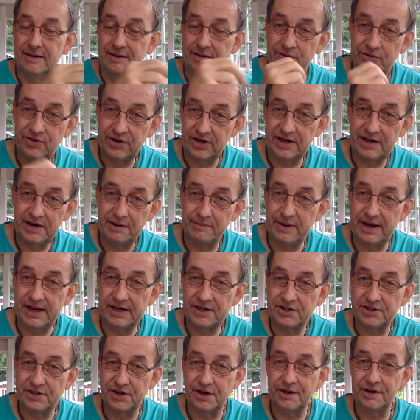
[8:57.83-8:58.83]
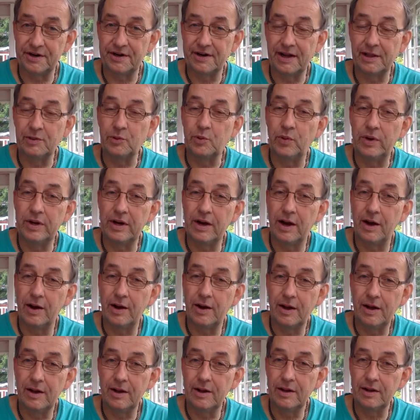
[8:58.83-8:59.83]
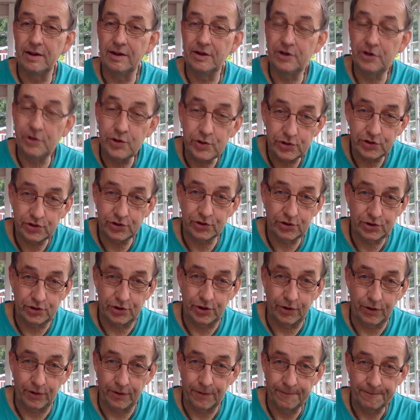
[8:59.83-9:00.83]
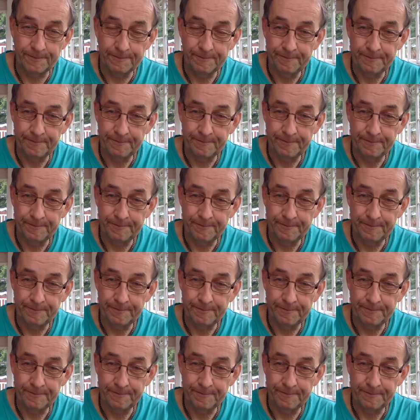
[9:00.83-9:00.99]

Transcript: three dimension that we are used to.